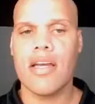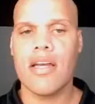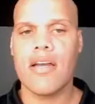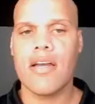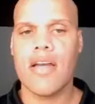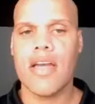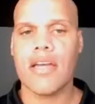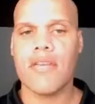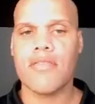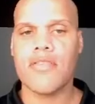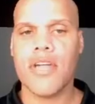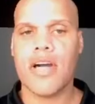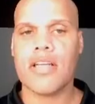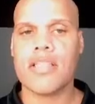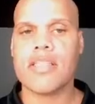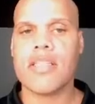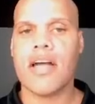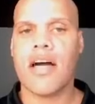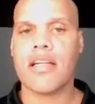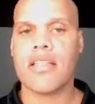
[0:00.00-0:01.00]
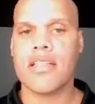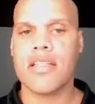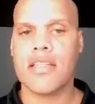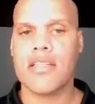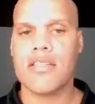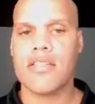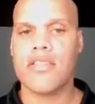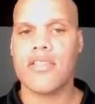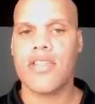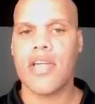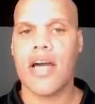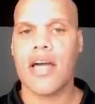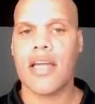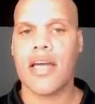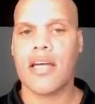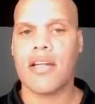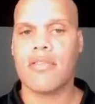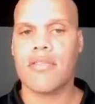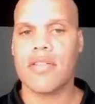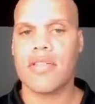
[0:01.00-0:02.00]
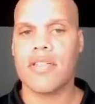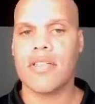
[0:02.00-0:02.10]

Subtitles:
if John Stockton gets a shot out of it.